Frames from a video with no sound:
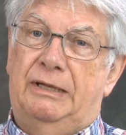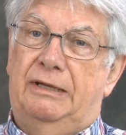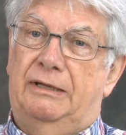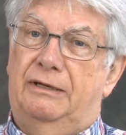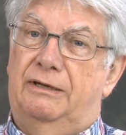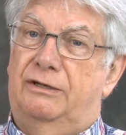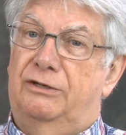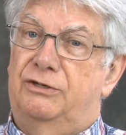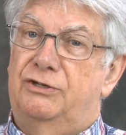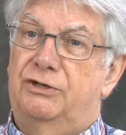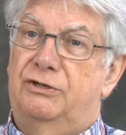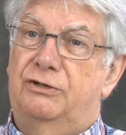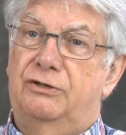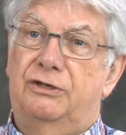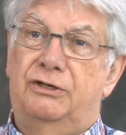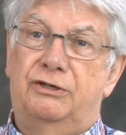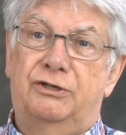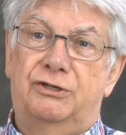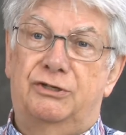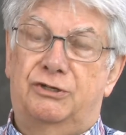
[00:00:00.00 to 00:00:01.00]
And our
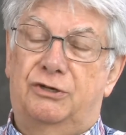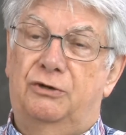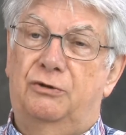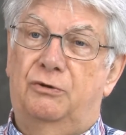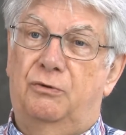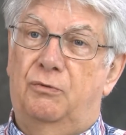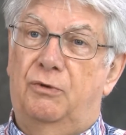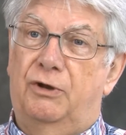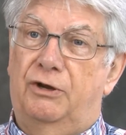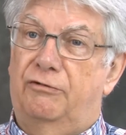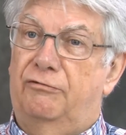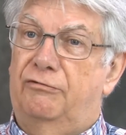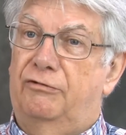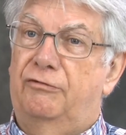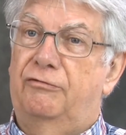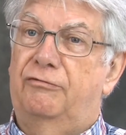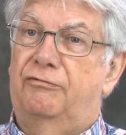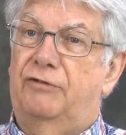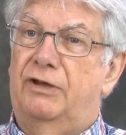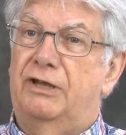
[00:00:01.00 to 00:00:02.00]
journey is one of
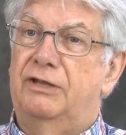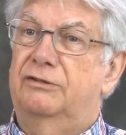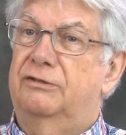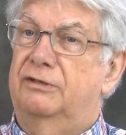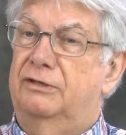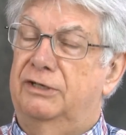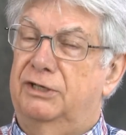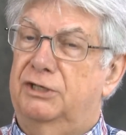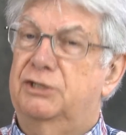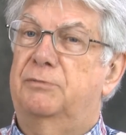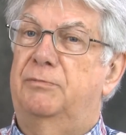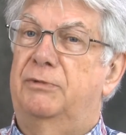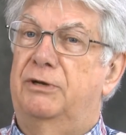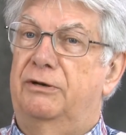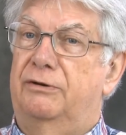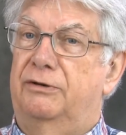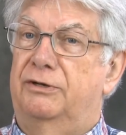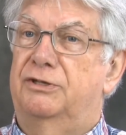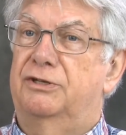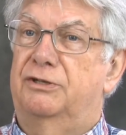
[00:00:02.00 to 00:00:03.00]
faith and
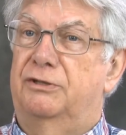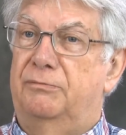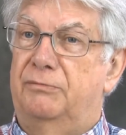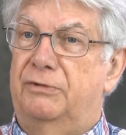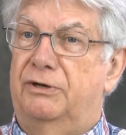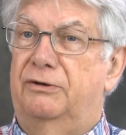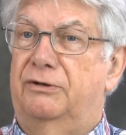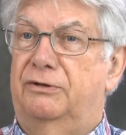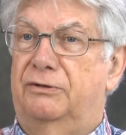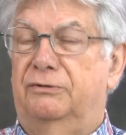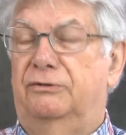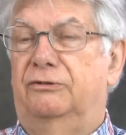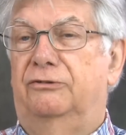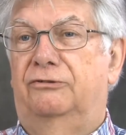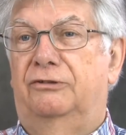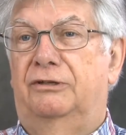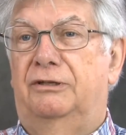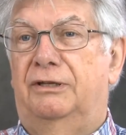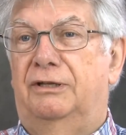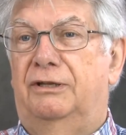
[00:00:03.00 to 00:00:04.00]
experience, the
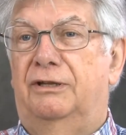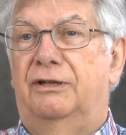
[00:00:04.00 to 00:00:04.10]
miracles